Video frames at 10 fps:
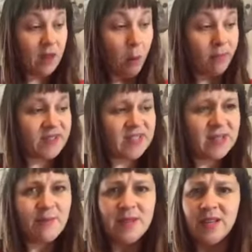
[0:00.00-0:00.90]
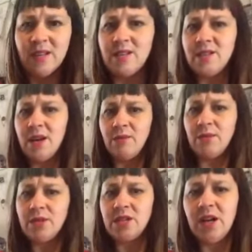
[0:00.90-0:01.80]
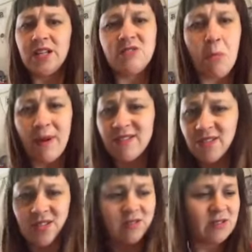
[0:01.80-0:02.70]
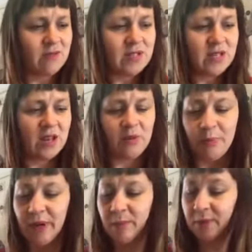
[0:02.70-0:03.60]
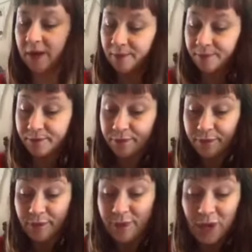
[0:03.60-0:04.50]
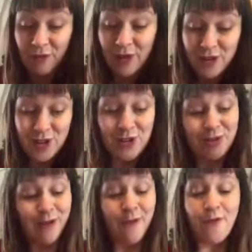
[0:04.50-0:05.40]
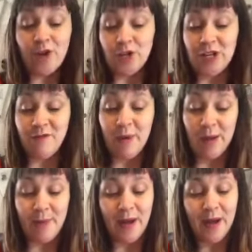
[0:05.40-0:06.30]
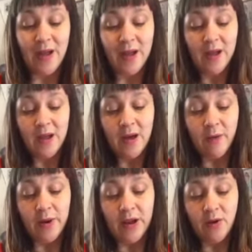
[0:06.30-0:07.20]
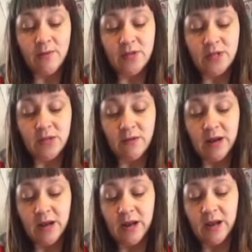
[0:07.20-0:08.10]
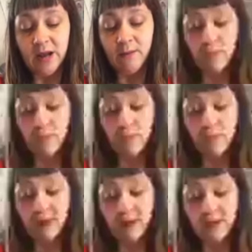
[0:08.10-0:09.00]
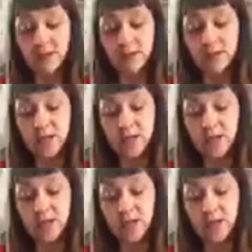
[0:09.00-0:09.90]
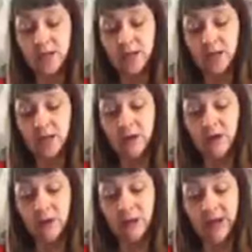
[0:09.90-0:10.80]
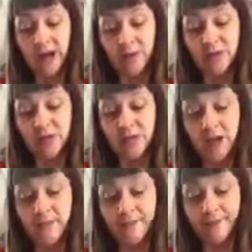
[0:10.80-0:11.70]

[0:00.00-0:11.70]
But there's something so much nicer about just using recycled paper rather than using a fresh sheet of paper. When it comes to doing patterns, normally I would, I'm